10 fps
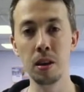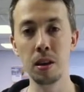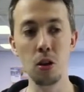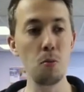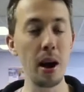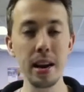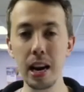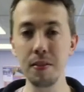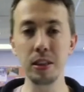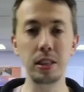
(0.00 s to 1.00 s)
You might not
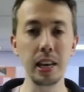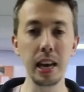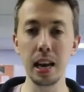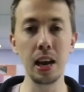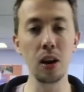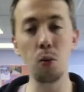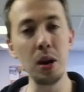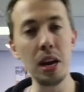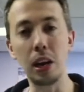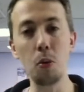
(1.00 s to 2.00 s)
even see it in a
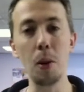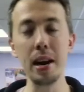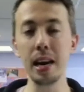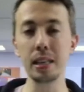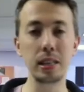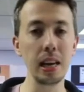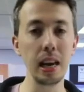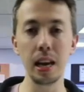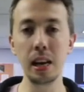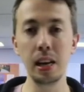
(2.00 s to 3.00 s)
week. You might not see
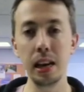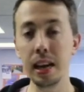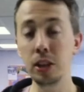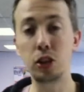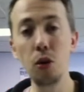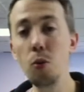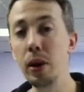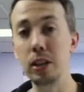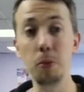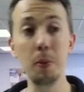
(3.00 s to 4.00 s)
it in 2
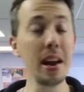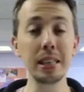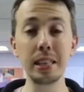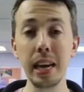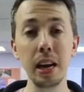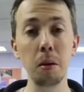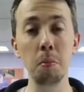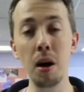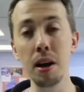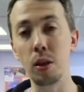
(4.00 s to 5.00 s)
weeks. You might not see it in a
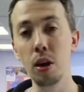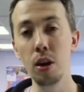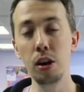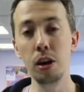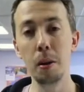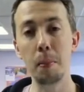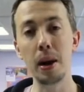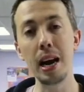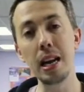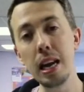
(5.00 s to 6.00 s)
month. But
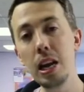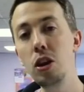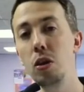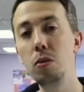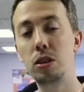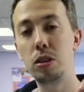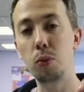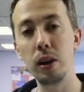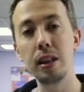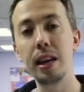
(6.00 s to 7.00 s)
I need you to
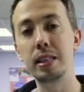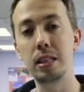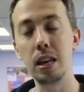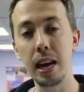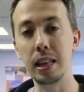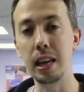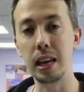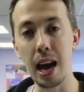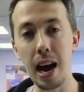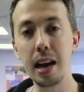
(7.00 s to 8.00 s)
realize tonight that
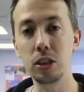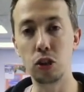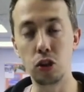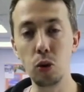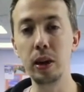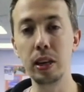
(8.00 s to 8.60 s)
God is doing